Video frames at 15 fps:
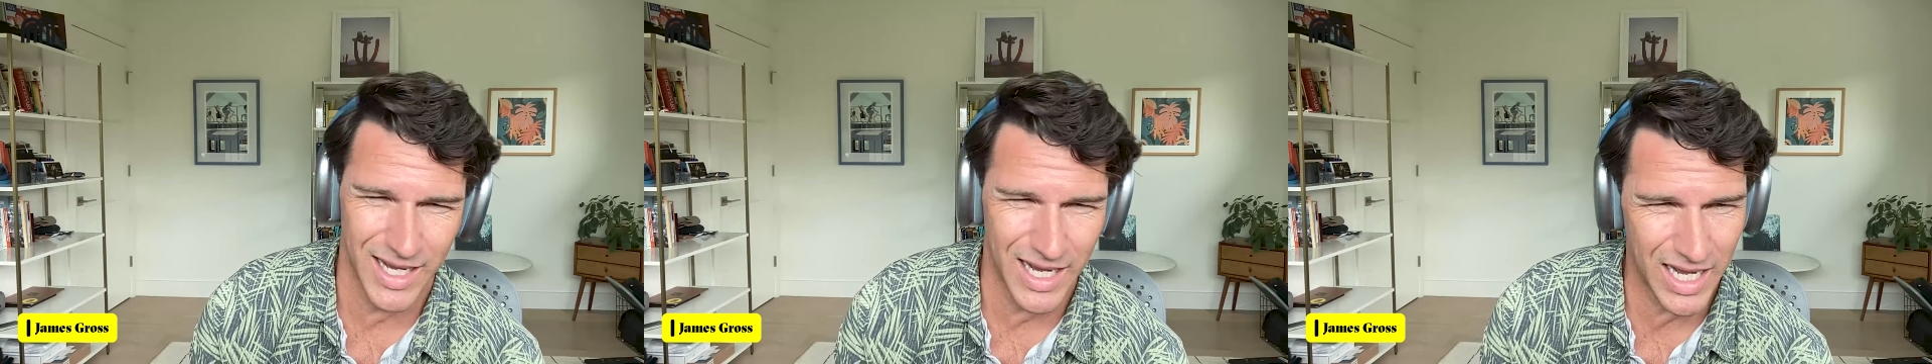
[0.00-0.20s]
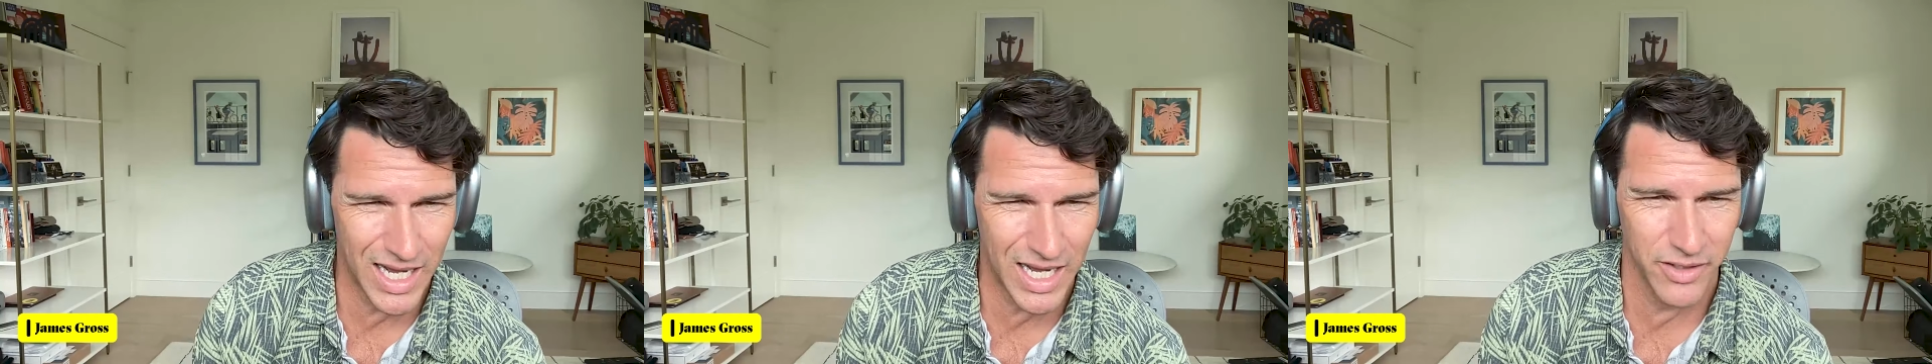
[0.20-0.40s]

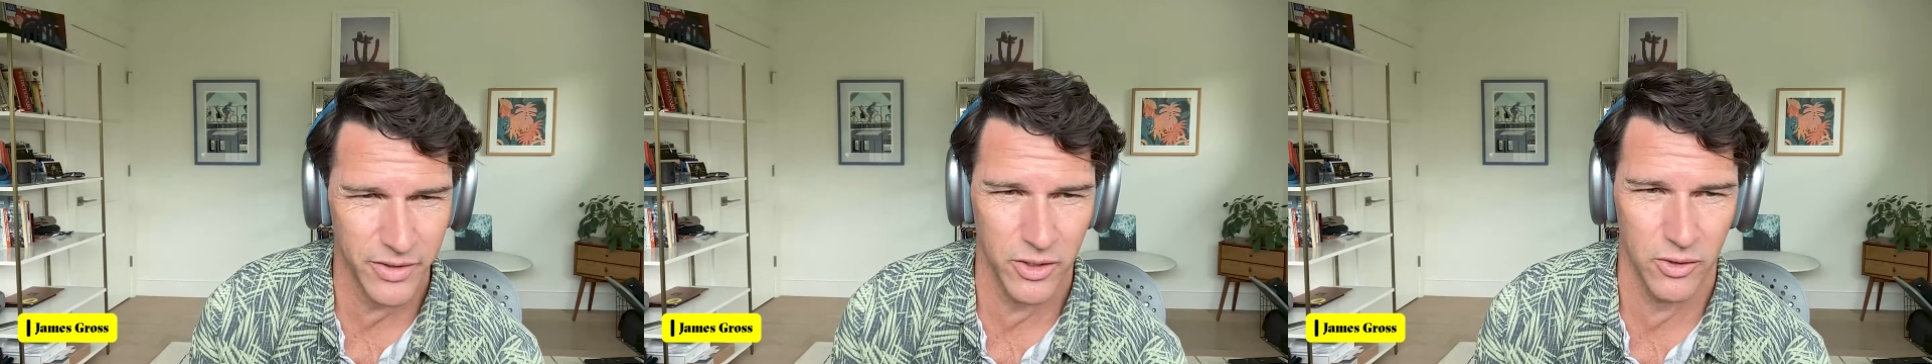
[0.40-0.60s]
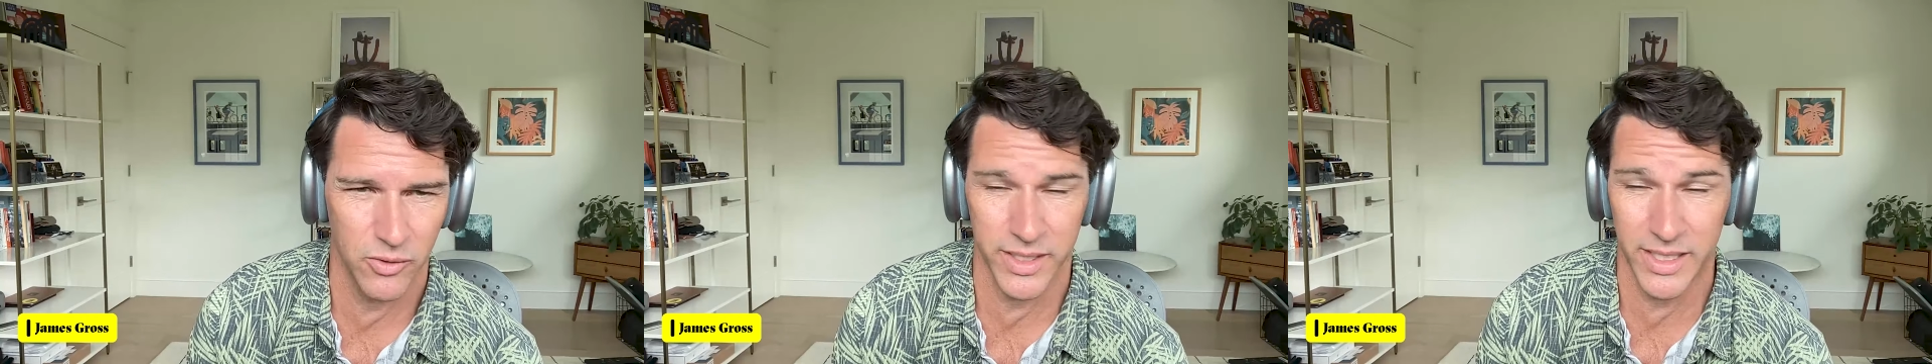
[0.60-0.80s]

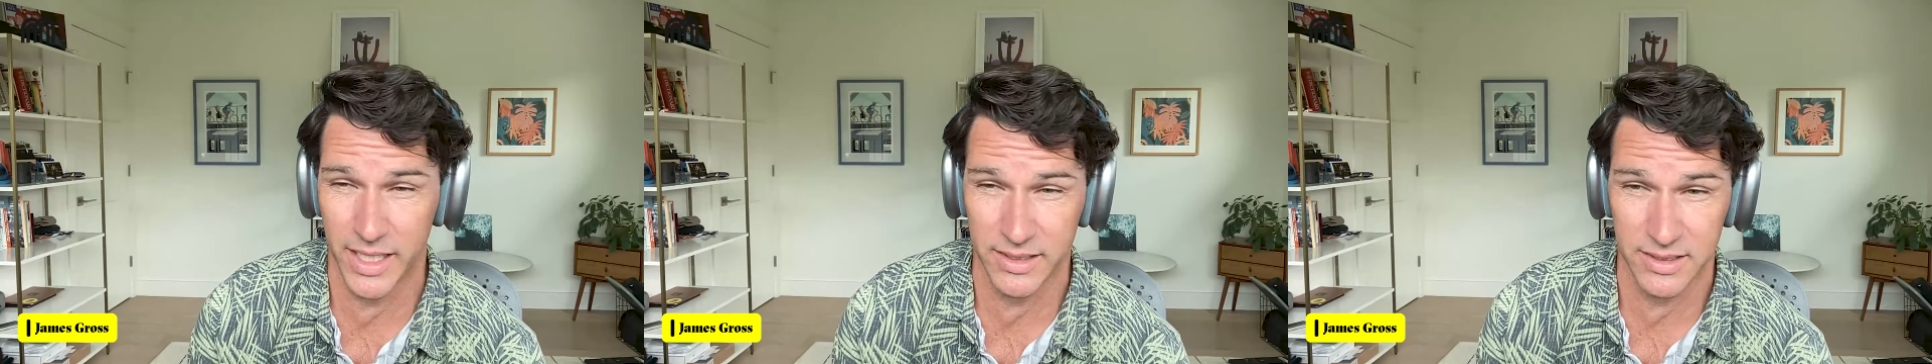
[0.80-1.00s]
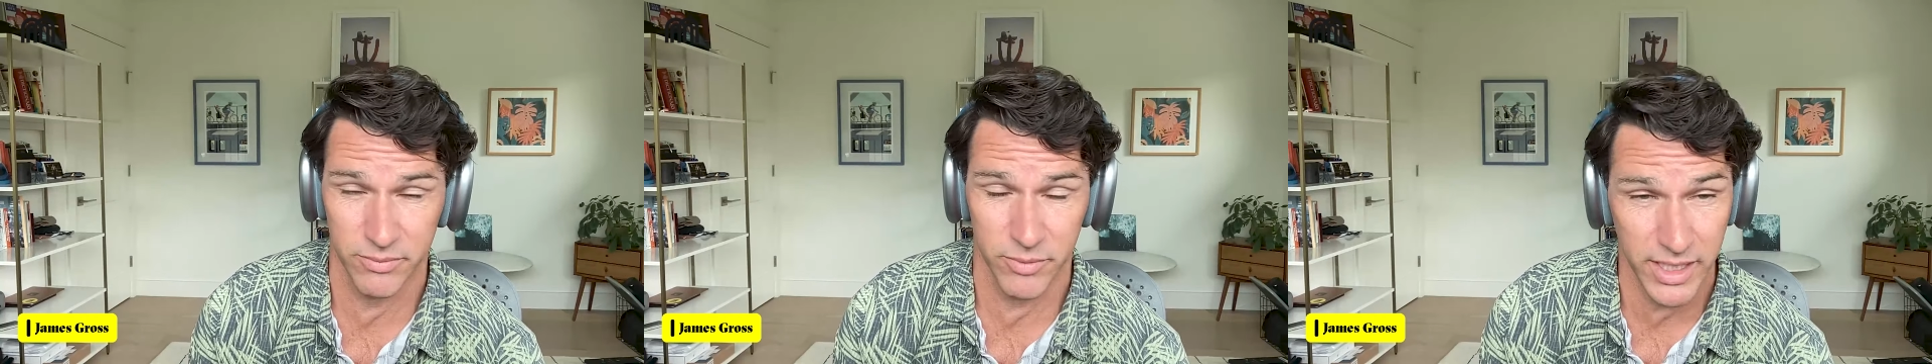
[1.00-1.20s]

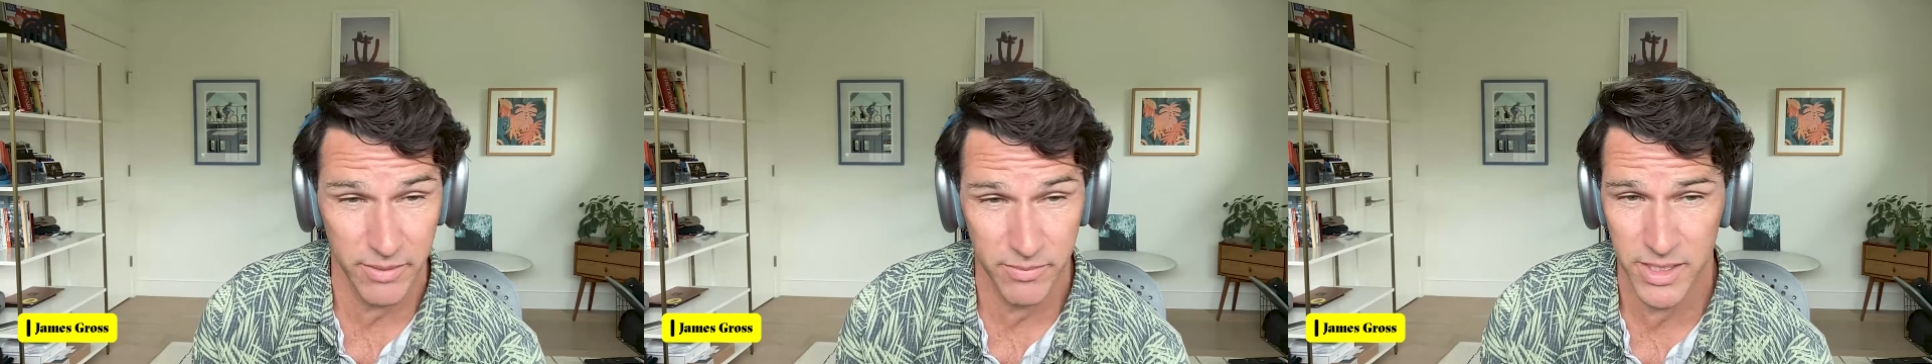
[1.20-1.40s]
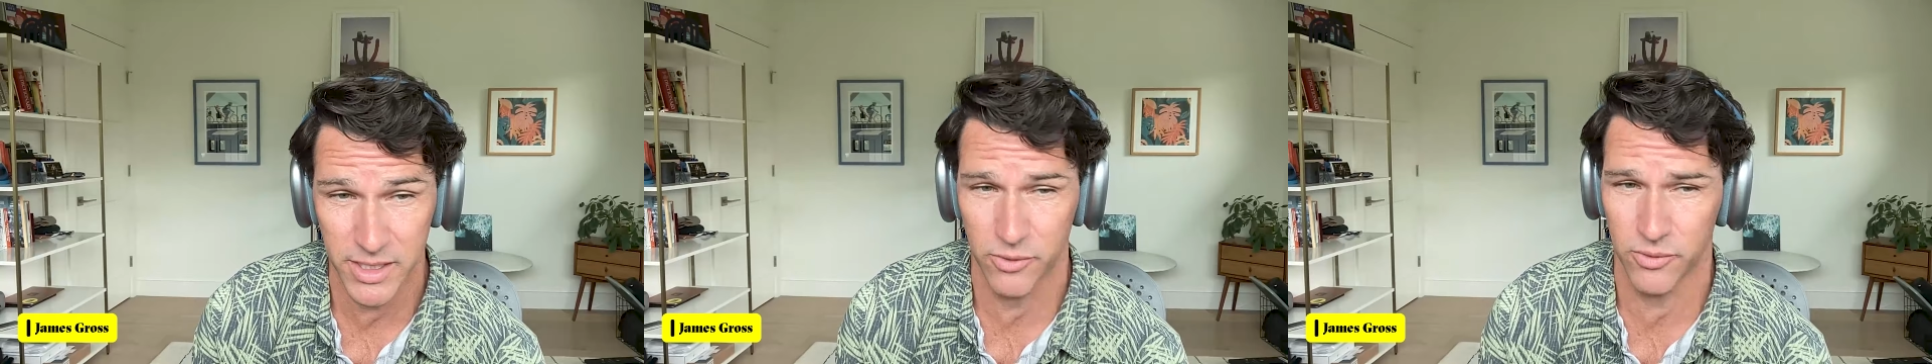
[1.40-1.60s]
again, someone
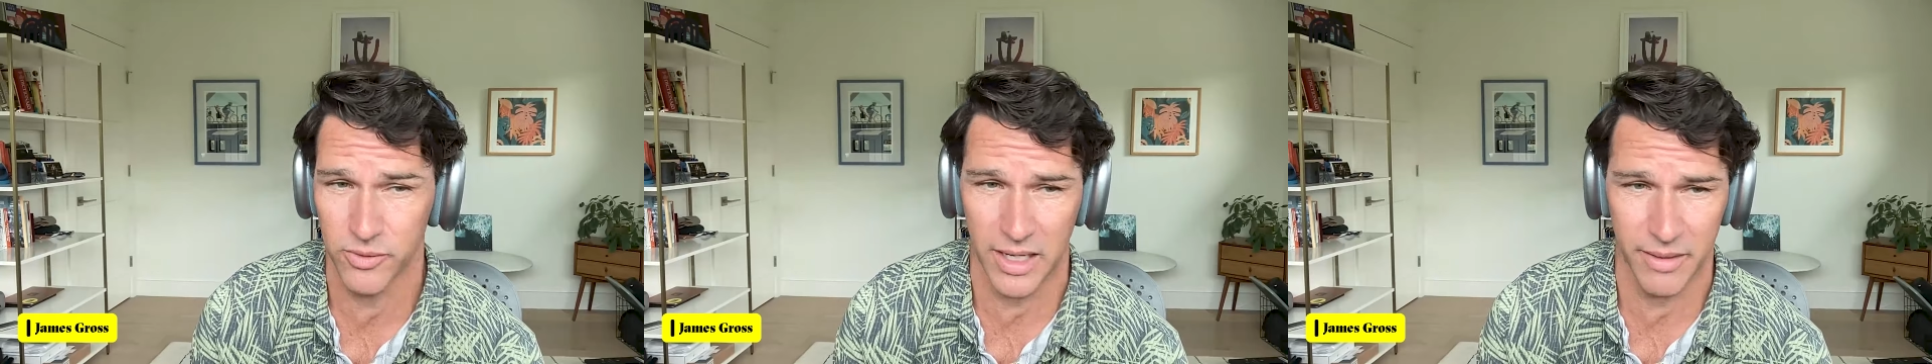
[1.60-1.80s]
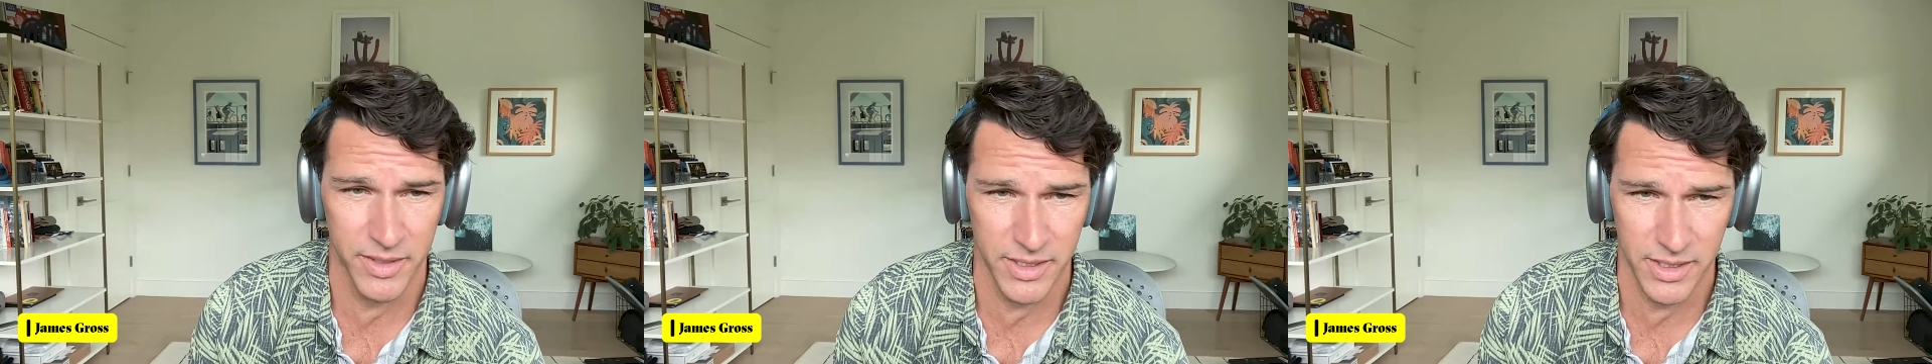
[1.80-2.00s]
like me,
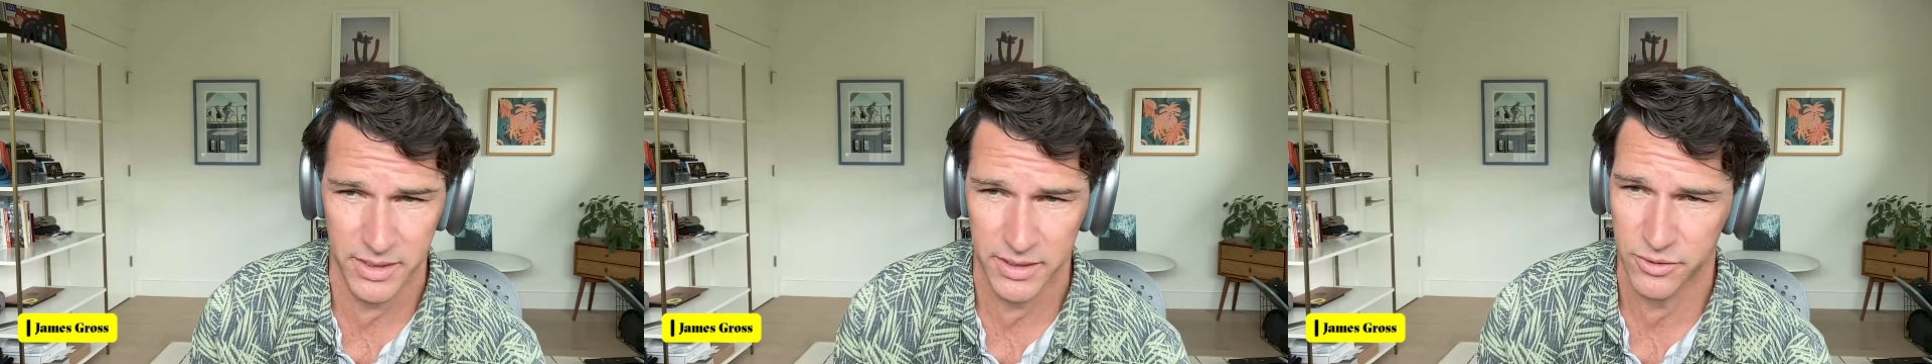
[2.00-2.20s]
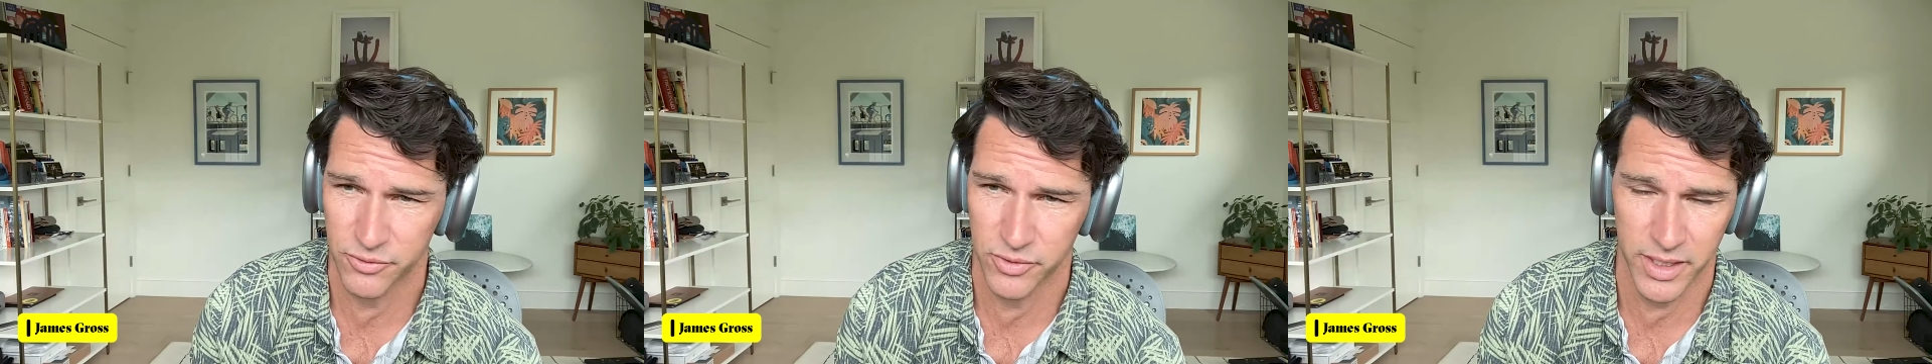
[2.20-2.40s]
who I'm in the
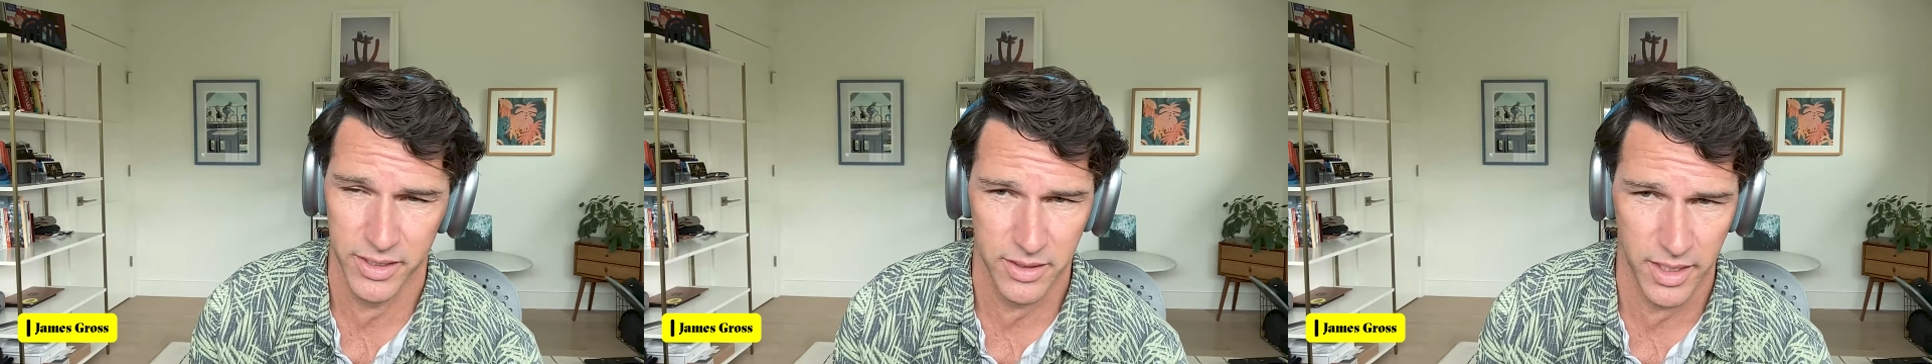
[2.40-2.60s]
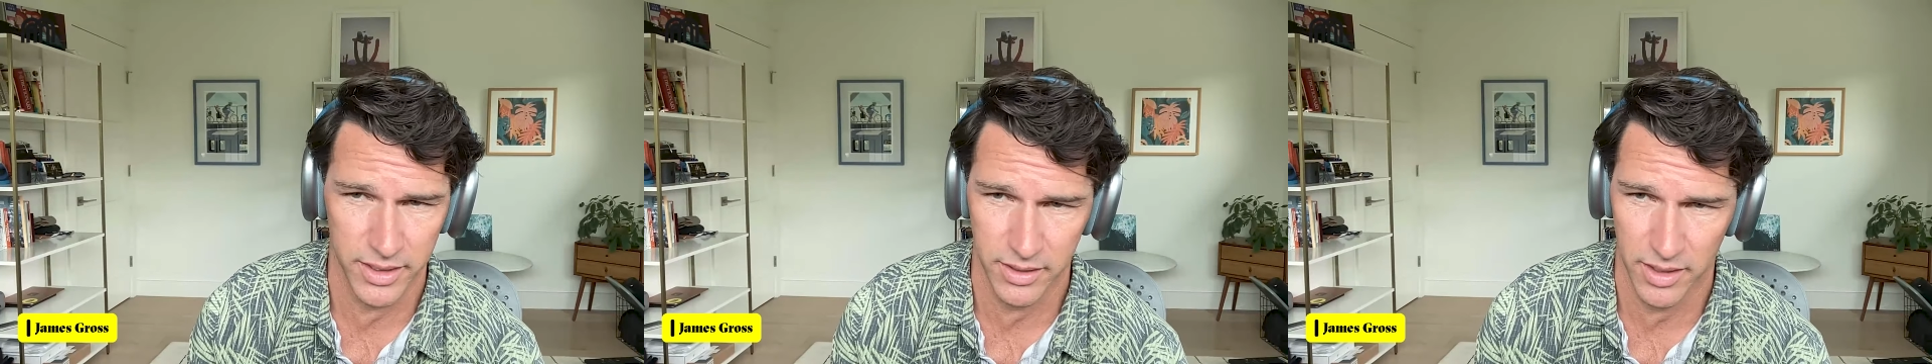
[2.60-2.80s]
industry,
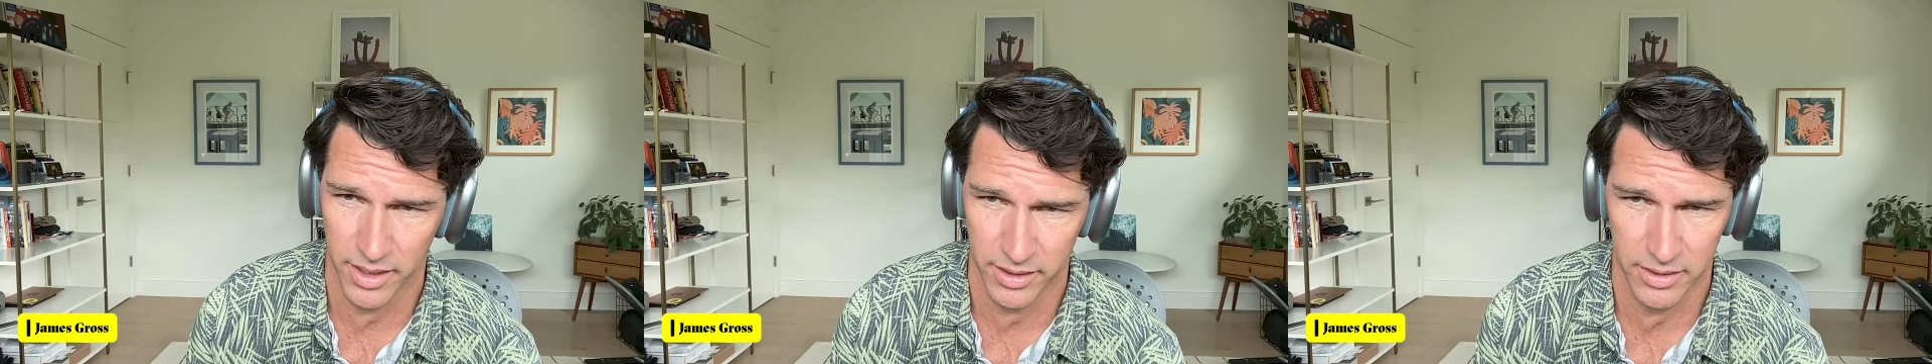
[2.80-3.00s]
I